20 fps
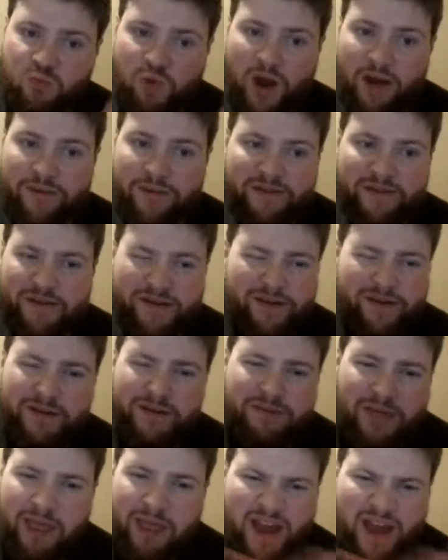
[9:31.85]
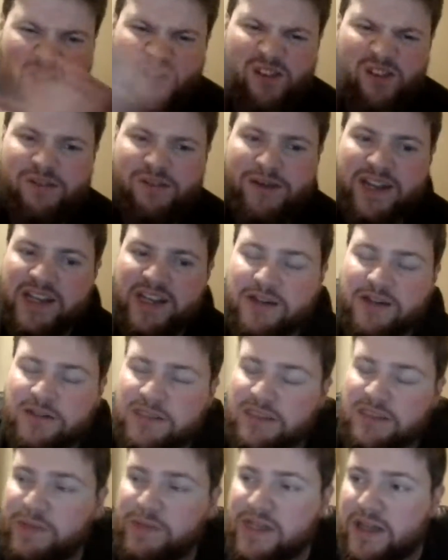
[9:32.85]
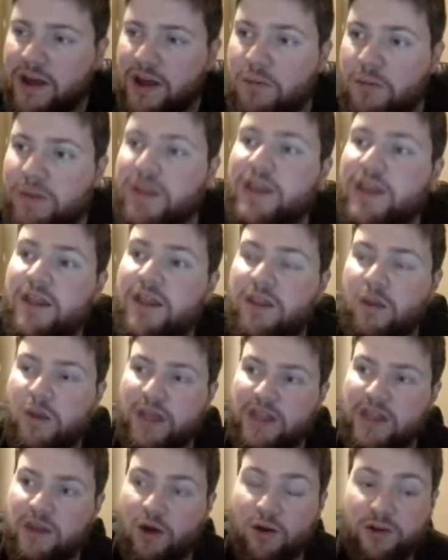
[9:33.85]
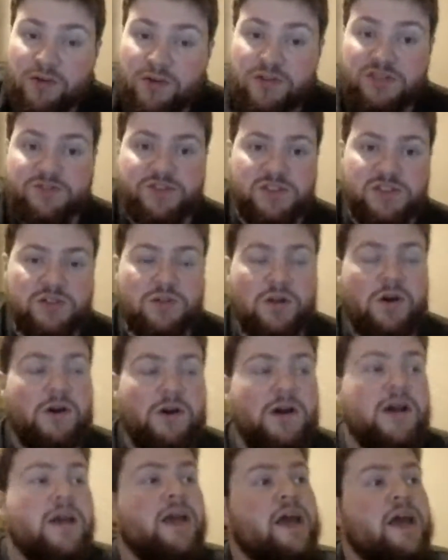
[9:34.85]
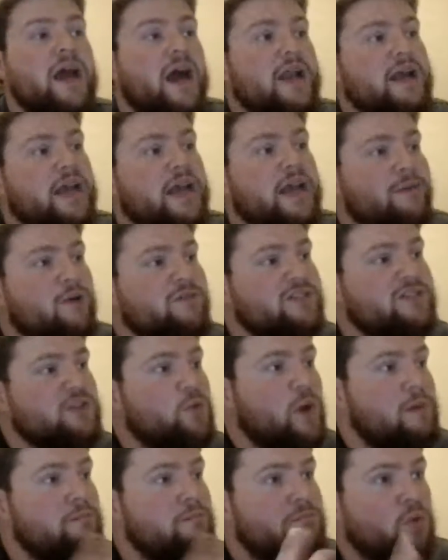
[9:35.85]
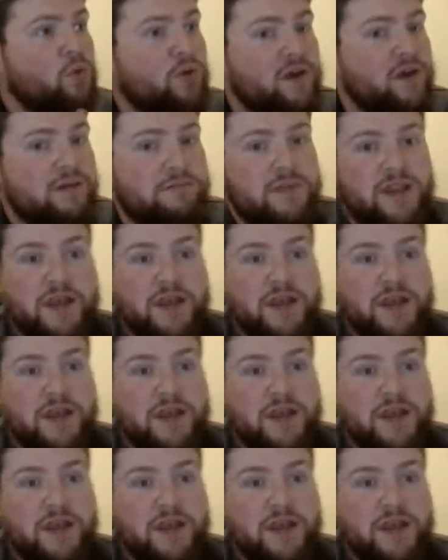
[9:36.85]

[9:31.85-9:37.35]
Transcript: however many years it's been now, but they only had the audios for so long, and it came off as quite boring.